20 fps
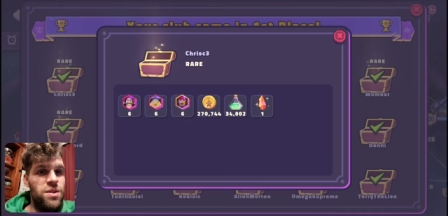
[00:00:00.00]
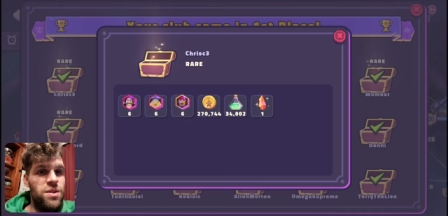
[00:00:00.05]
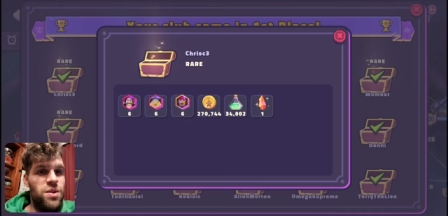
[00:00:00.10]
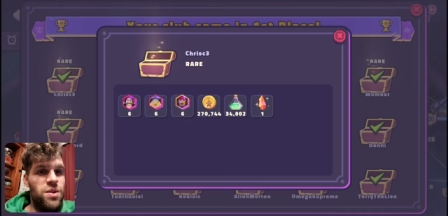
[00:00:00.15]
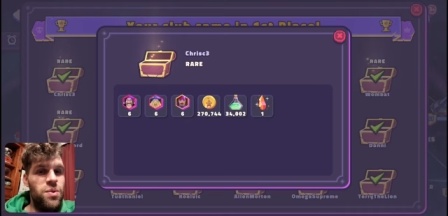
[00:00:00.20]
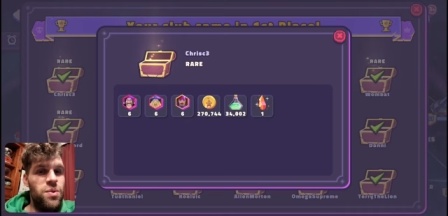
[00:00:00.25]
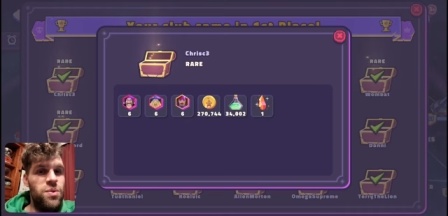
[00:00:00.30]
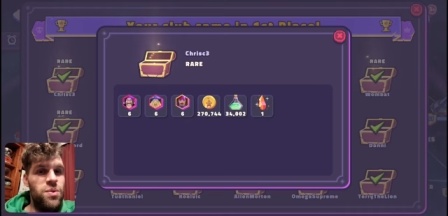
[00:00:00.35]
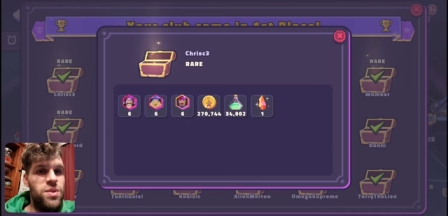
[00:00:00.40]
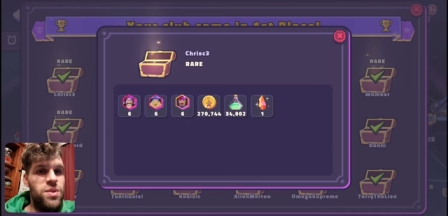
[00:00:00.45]

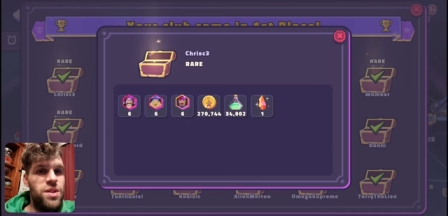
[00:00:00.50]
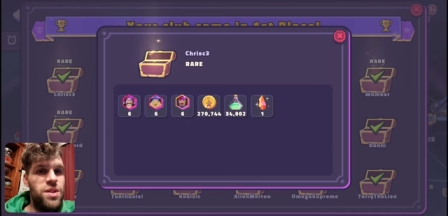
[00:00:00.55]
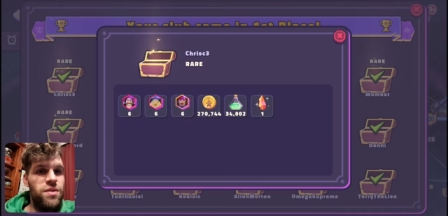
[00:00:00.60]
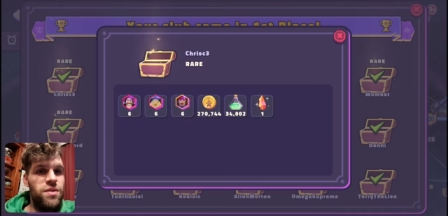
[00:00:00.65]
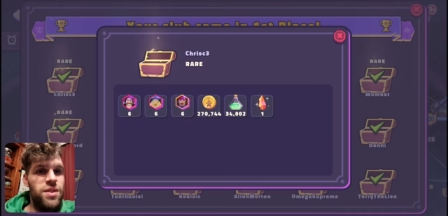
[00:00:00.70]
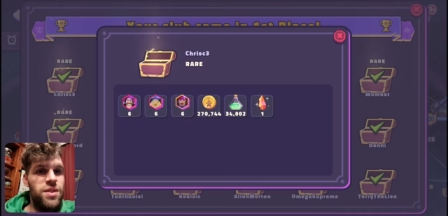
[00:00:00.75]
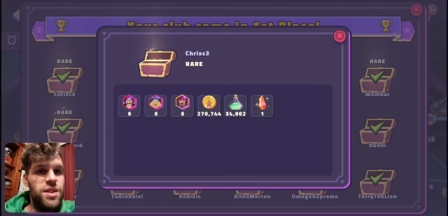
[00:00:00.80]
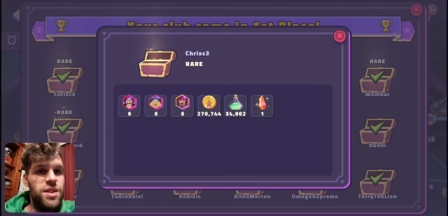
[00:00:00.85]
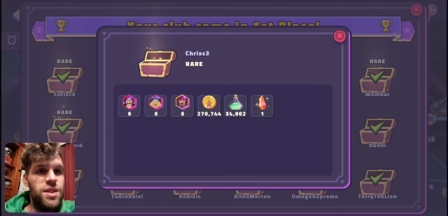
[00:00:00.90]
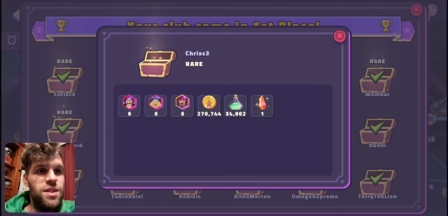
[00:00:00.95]

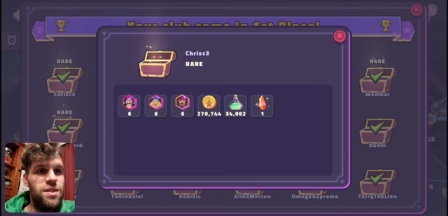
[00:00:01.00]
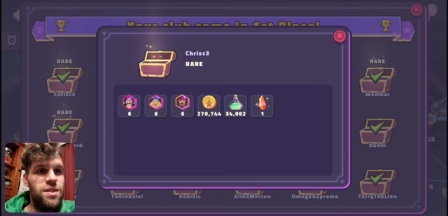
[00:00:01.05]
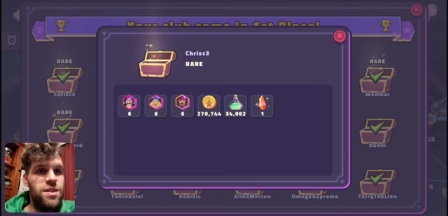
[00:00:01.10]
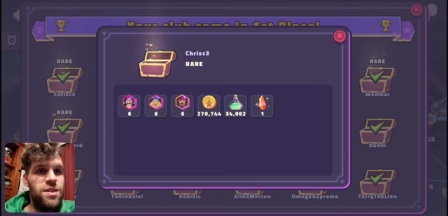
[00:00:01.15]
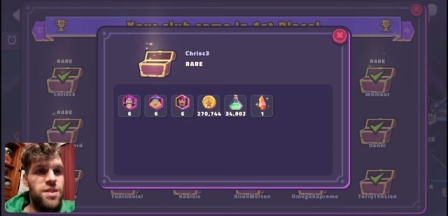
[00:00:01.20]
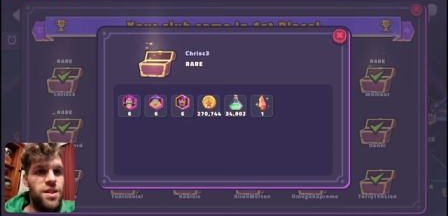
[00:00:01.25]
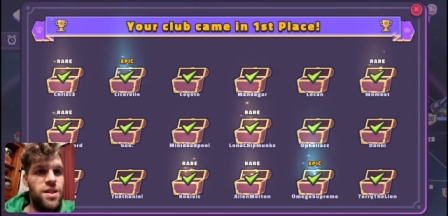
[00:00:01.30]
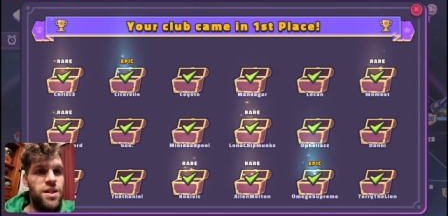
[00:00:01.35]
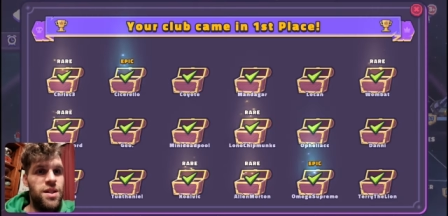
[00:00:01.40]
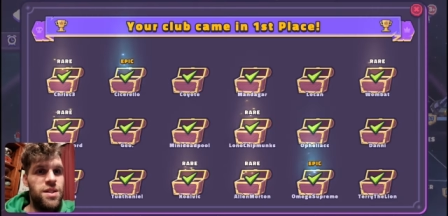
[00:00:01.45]

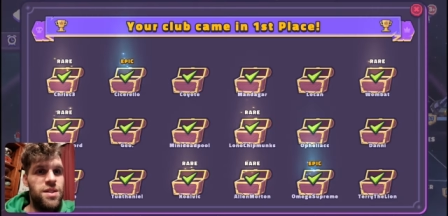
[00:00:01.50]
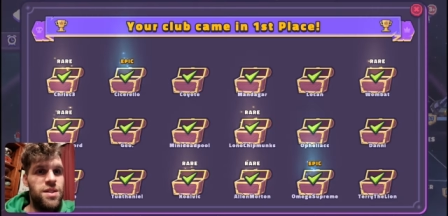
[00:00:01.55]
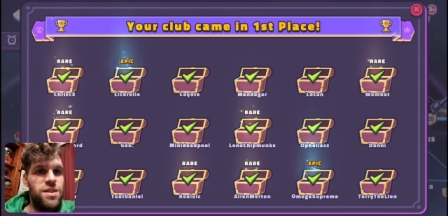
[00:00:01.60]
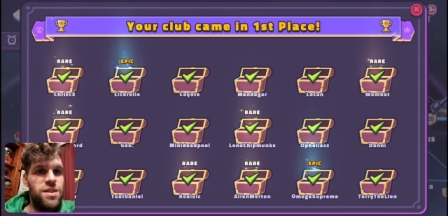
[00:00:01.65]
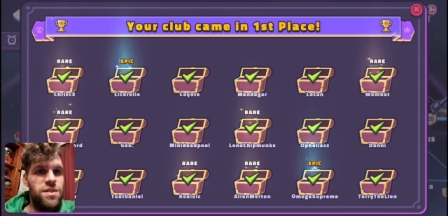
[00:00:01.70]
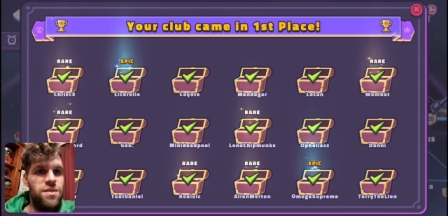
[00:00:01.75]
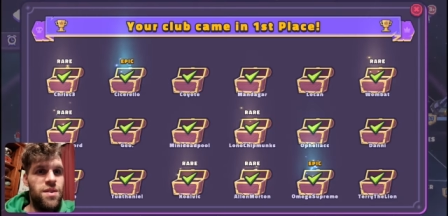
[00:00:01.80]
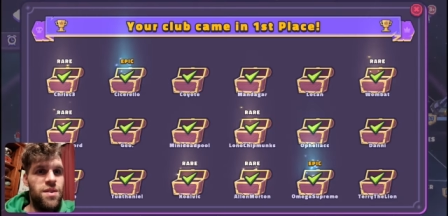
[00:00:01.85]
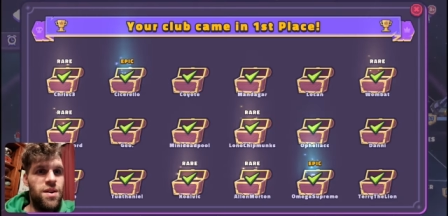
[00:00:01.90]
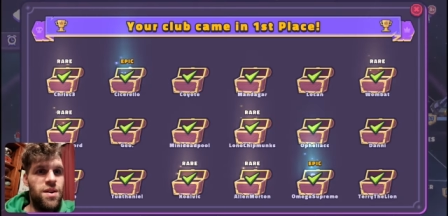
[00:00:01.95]
276,
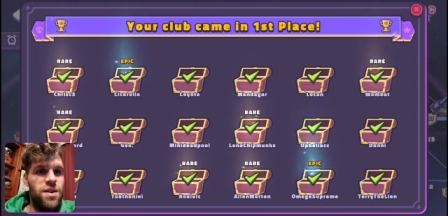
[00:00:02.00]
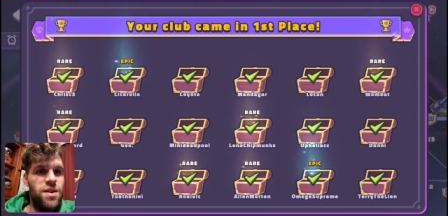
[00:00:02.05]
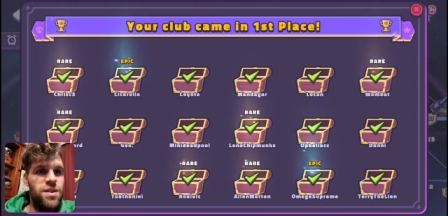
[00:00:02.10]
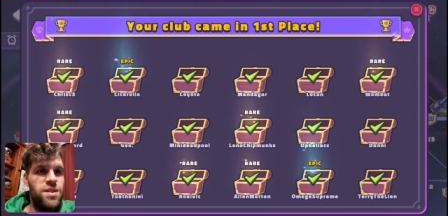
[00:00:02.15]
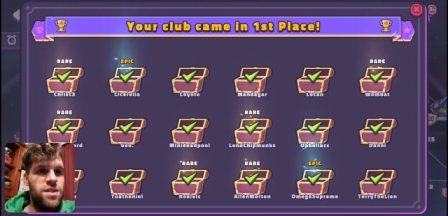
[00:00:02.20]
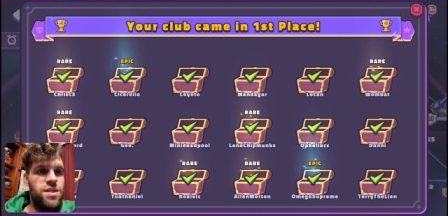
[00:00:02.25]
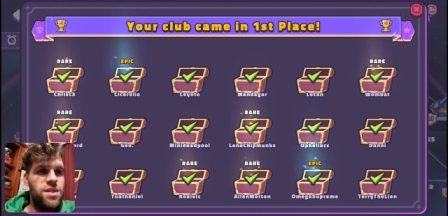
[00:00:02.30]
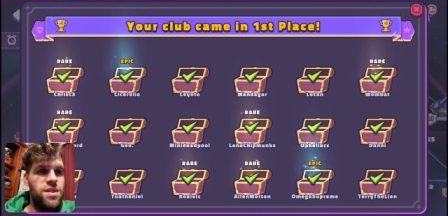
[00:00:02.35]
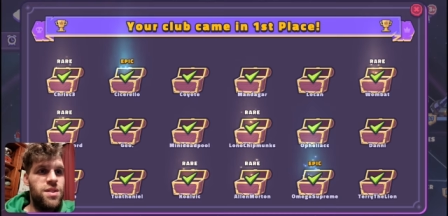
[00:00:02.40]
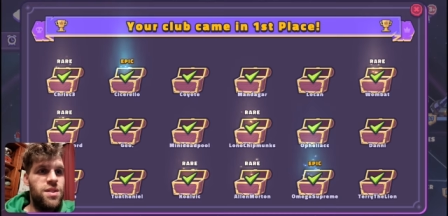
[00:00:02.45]

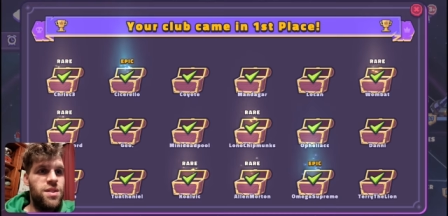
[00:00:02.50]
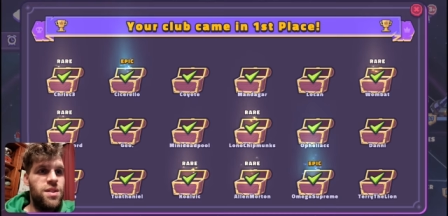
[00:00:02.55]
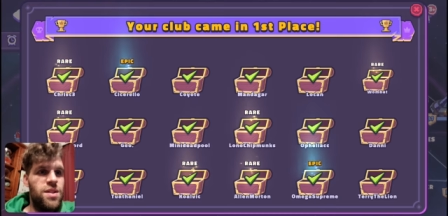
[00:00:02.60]
nice